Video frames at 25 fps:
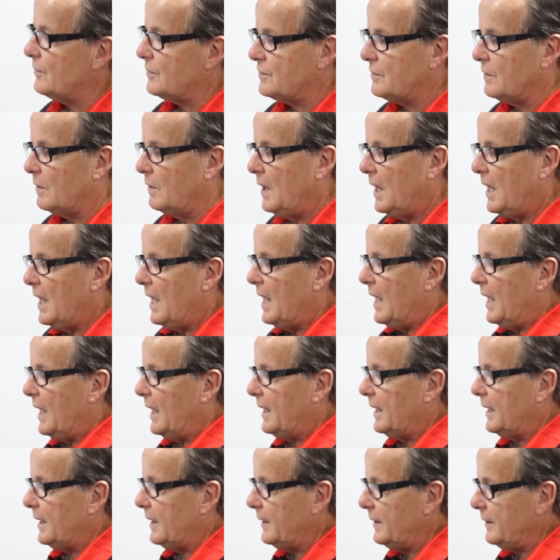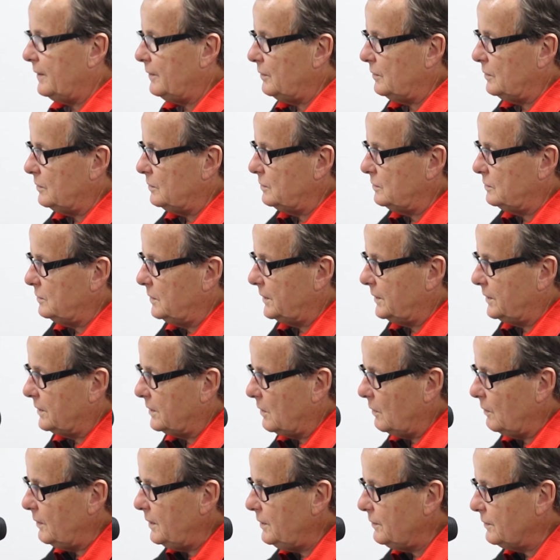So when you
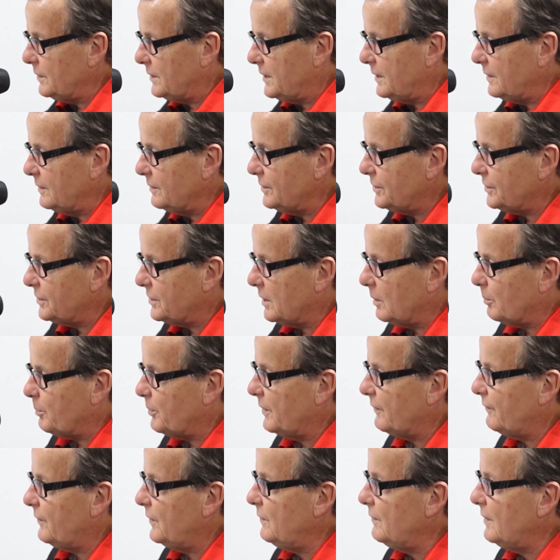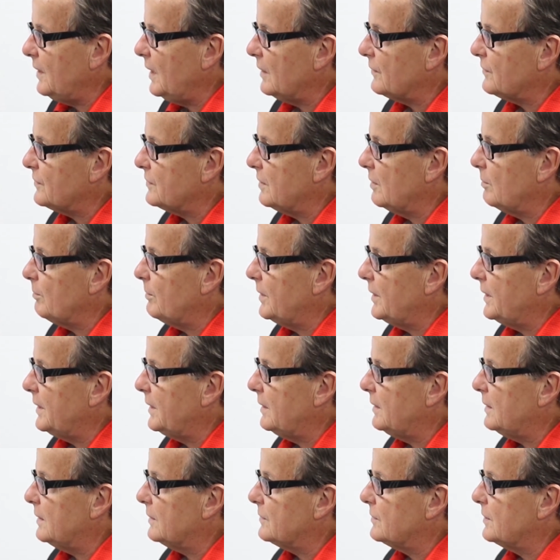go into a dealership, if you've got somebody
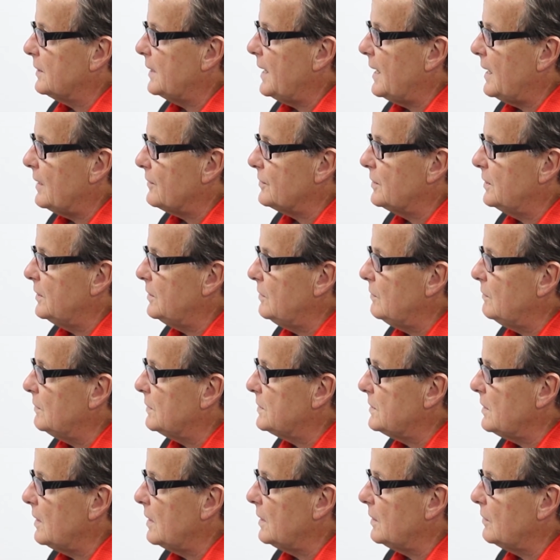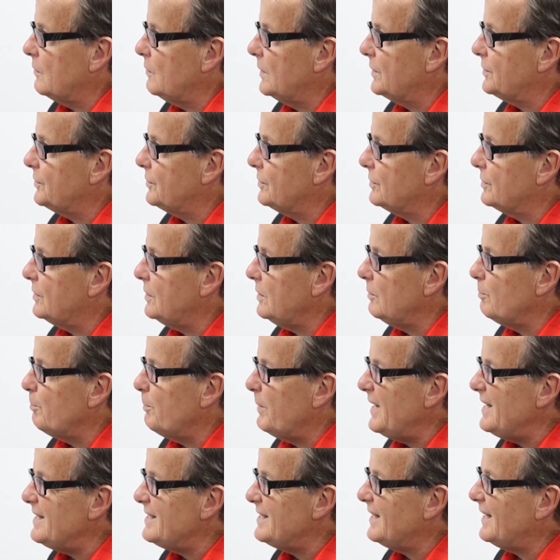that's asking you a ton of questions,
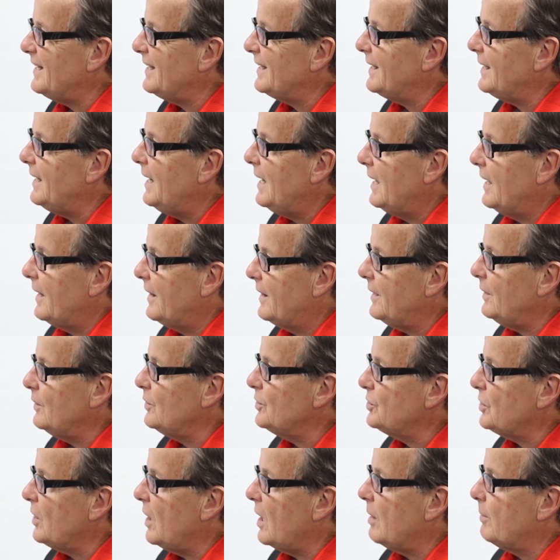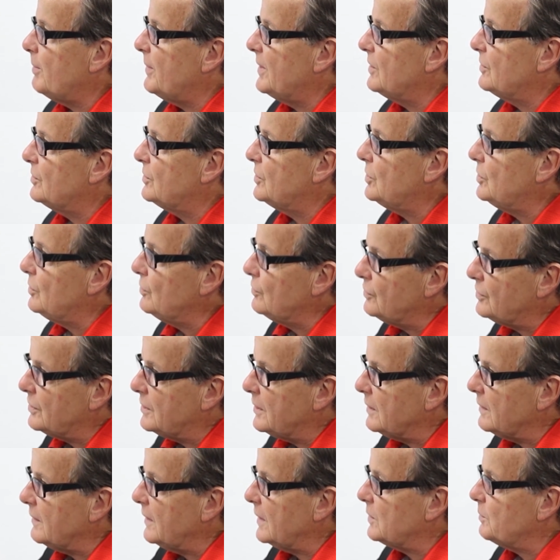their job is to use
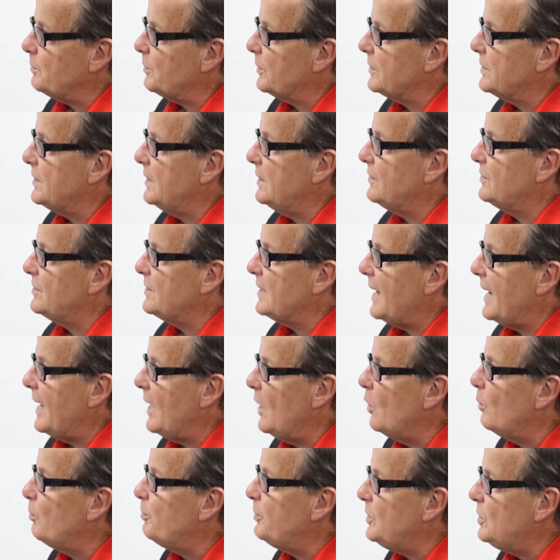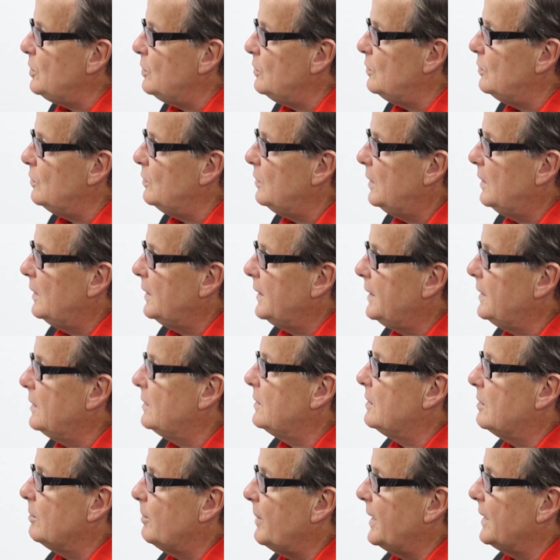their expertise to help you
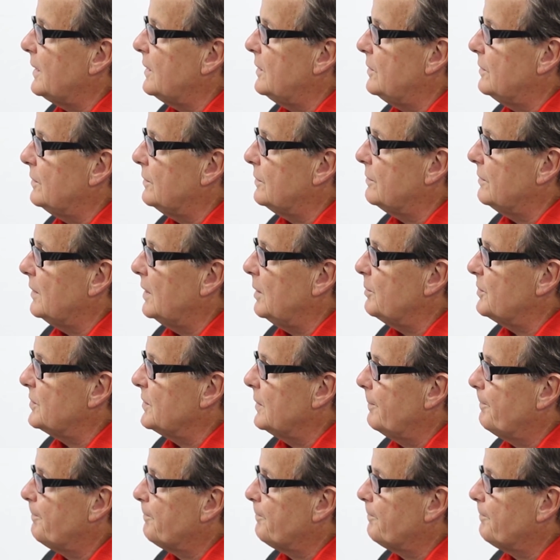into the bike of your dreams.